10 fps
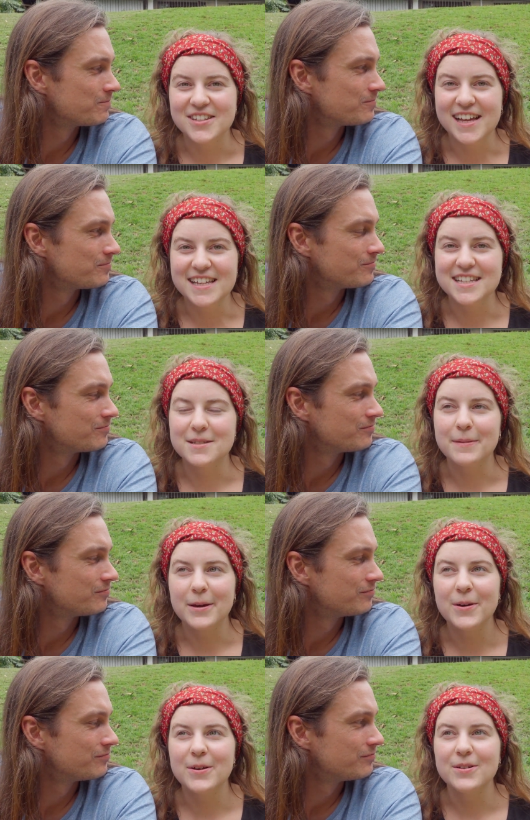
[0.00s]
Speaker 1: to us is
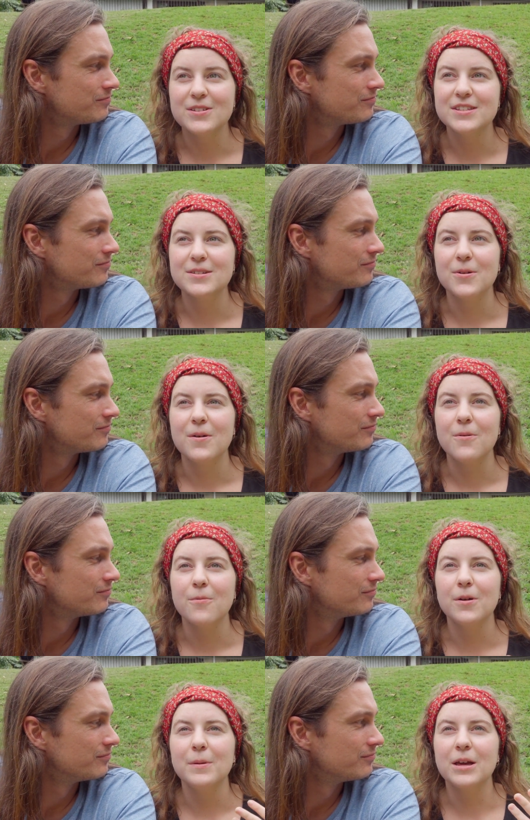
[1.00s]
because
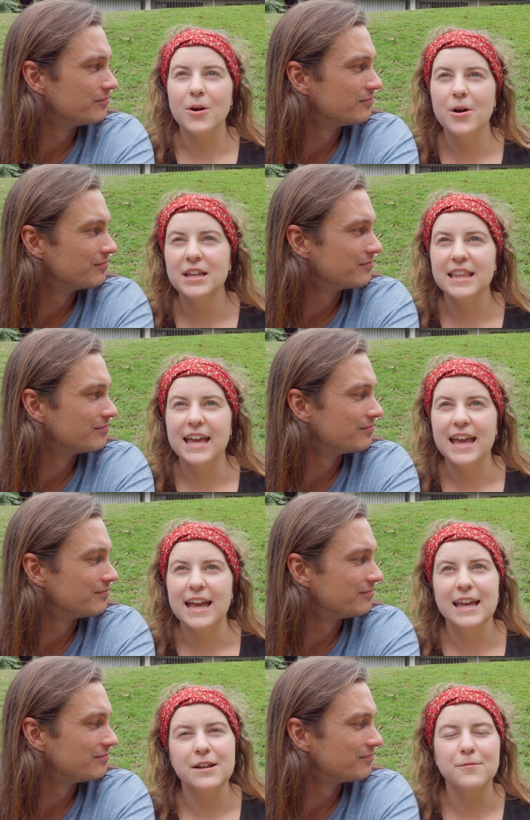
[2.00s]
we'll be going
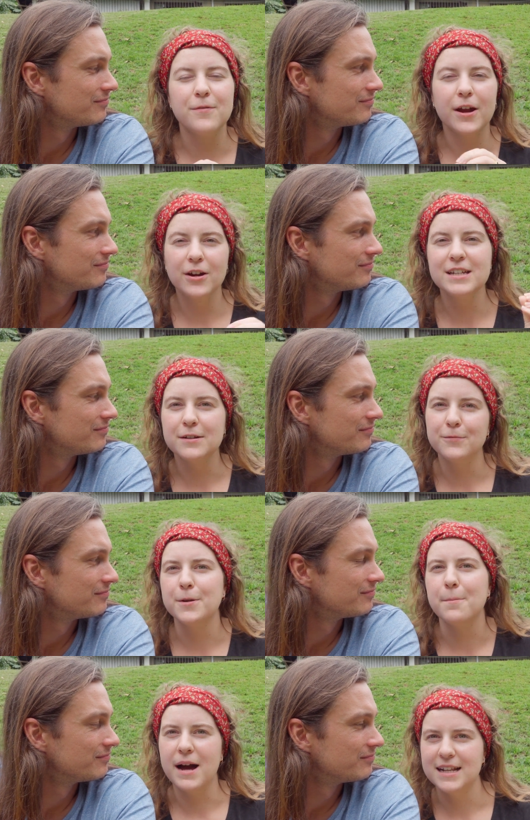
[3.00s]
there in a very
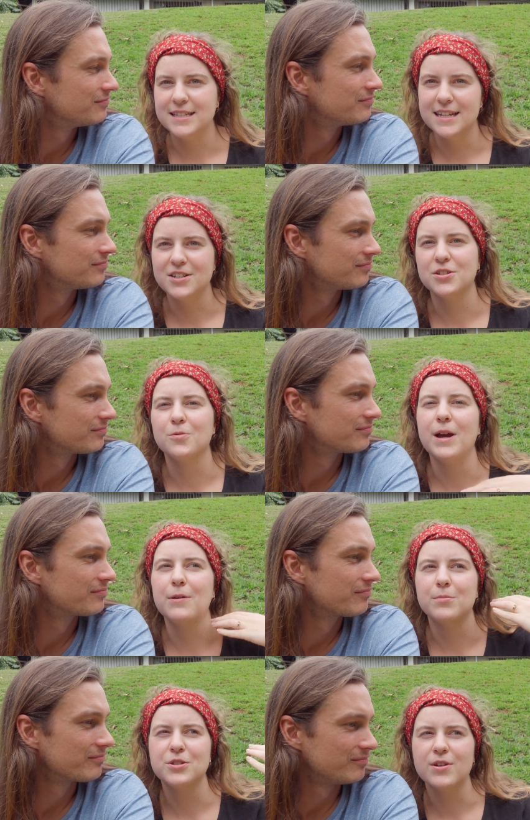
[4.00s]
different mindset to the way
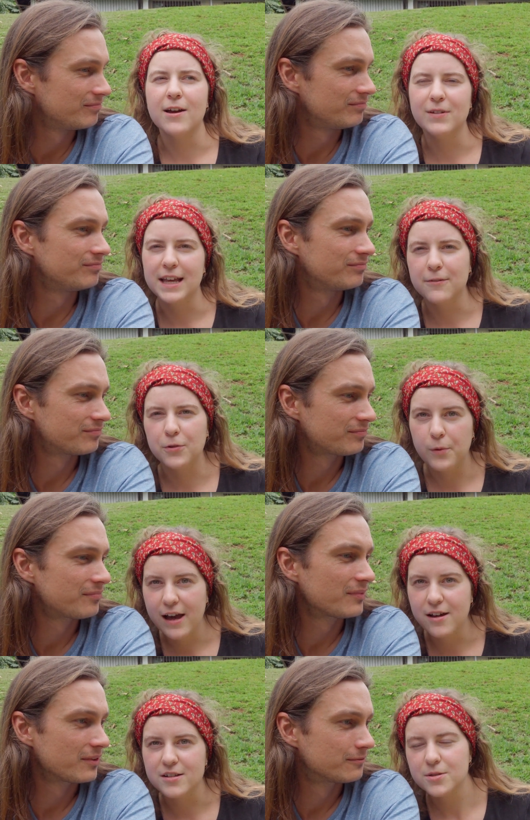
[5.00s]
we've been traveling everywhere
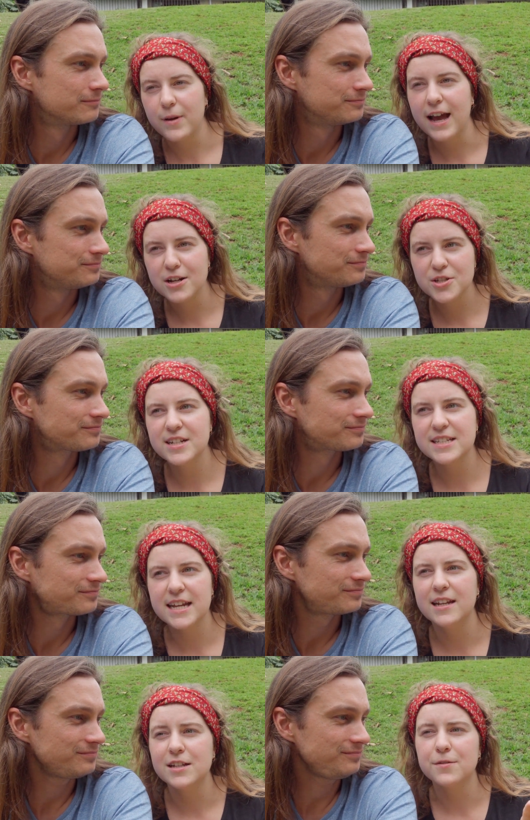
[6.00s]
else. We're actually
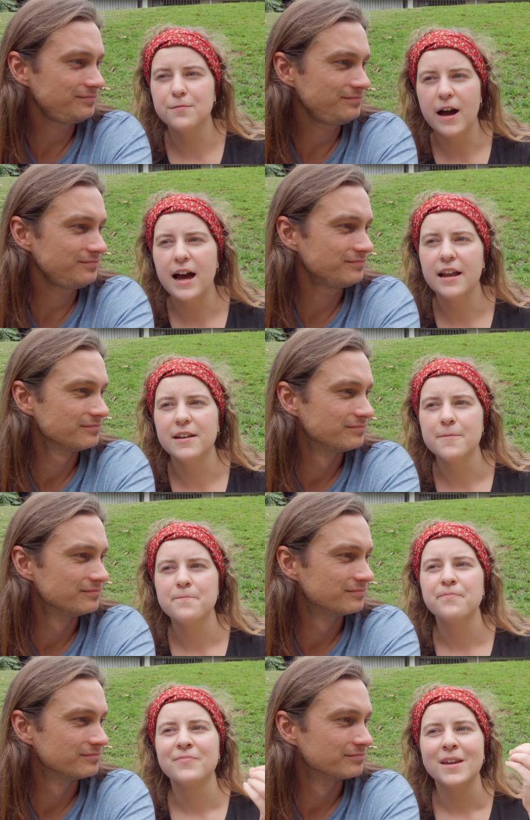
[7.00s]
intending to find
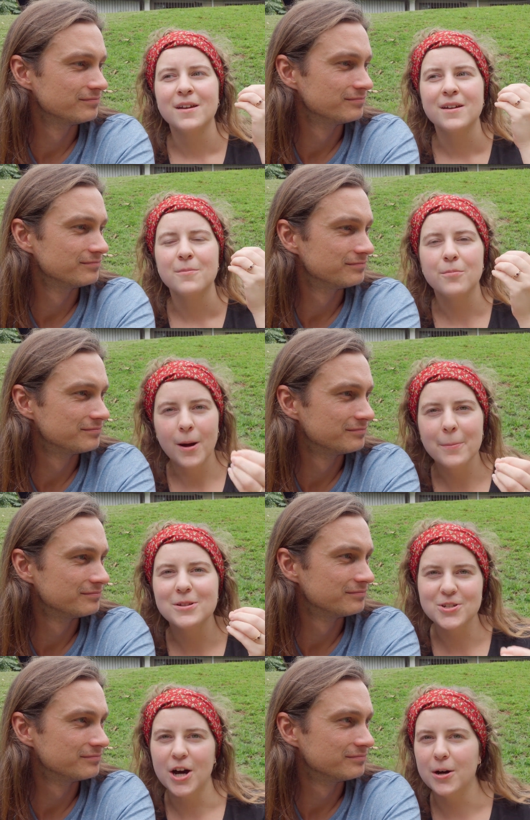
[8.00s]
proper
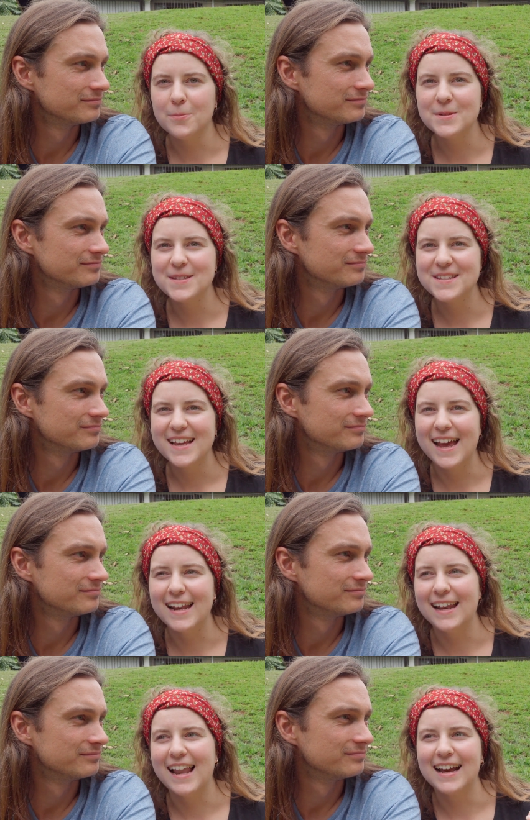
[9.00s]
jobs
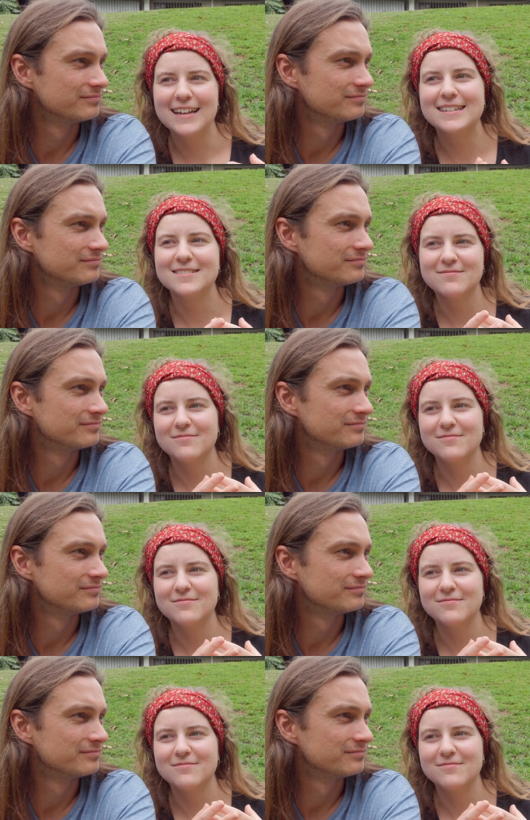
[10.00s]
and like